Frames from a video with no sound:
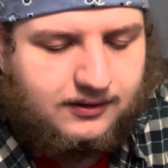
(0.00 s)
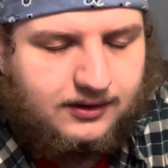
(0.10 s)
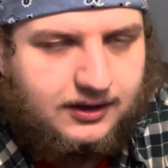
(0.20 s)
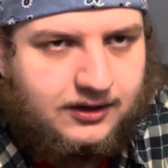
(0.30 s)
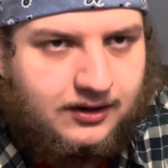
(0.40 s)

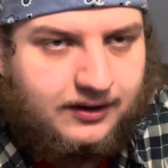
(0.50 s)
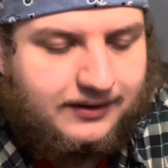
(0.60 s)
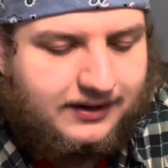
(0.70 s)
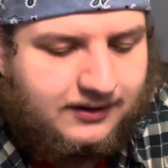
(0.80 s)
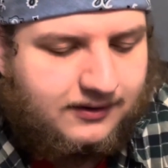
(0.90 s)
You know how I
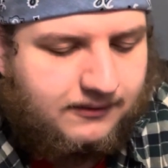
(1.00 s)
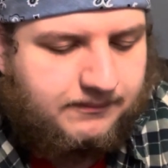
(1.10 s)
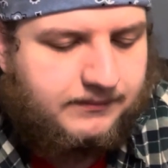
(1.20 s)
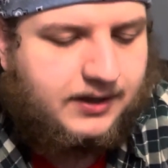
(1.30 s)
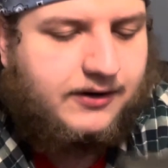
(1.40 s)
think.
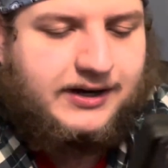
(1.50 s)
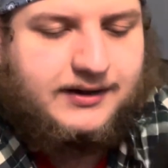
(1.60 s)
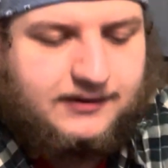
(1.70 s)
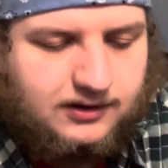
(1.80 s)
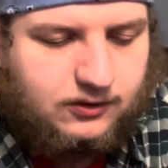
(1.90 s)
Alright,
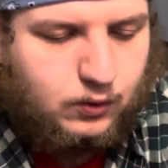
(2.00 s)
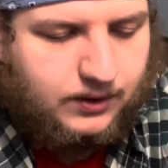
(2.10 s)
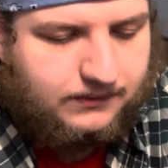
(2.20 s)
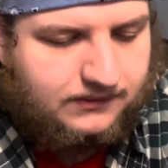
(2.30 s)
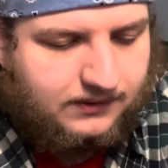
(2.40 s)
the
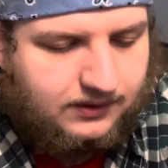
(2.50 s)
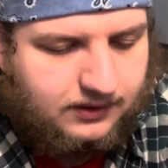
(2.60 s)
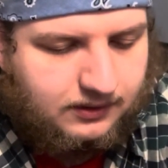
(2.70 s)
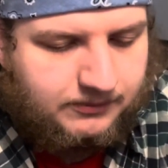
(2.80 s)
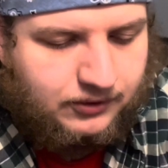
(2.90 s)
quotes.
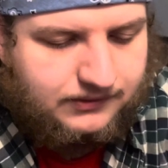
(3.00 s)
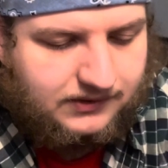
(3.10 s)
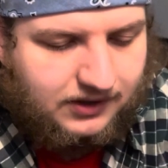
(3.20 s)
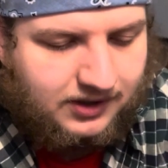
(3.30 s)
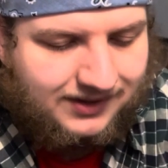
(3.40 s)
The most
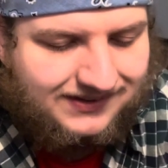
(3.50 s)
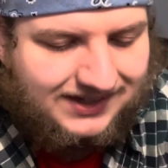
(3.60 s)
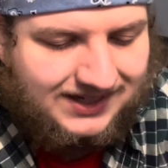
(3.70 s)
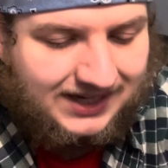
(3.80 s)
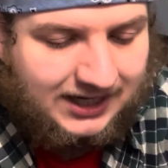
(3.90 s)

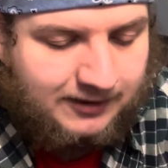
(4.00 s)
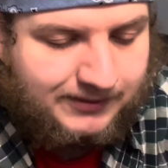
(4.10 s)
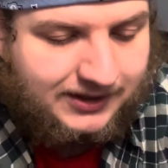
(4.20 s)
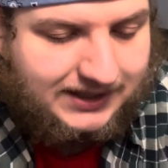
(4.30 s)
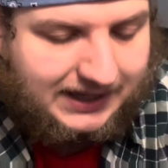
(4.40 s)
haunting
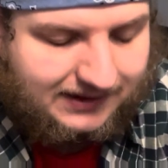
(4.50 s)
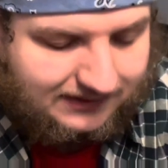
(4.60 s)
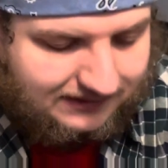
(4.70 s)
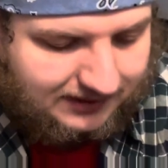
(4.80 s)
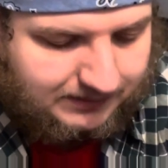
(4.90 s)
Annabelle yet,
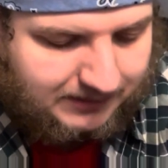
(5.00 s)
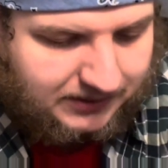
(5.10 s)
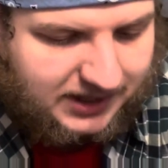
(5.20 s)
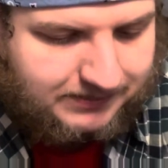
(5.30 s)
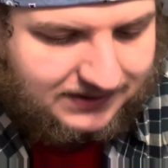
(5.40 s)
said by
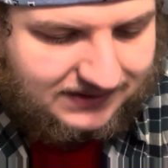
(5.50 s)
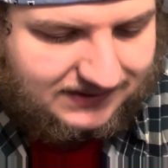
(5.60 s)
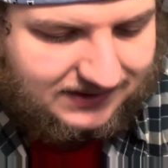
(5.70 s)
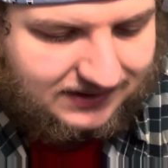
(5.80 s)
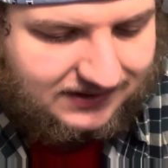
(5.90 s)

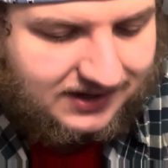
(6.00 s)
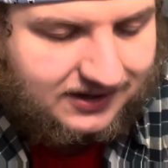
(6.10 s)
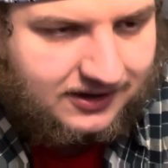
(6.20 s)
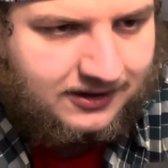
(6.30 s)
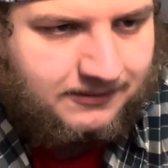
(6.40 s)

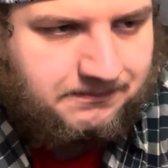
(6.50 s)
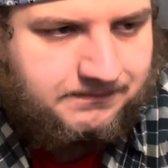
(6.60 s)
popdust.com.